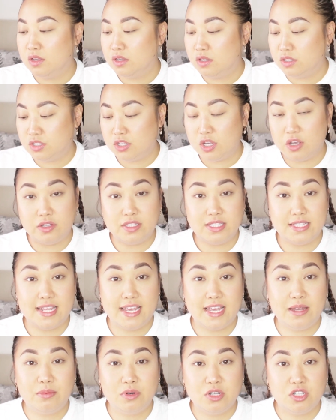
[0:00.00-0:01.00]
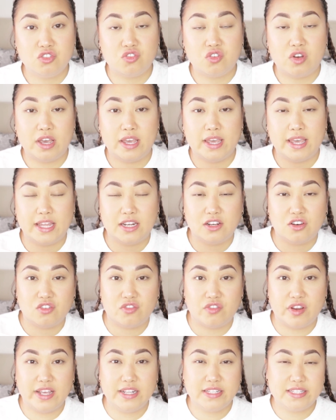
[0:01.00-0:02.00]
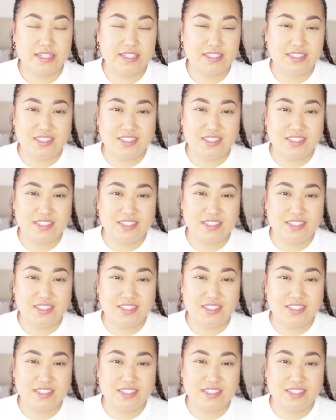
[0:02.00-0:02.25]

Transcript: So today I'm going to try and create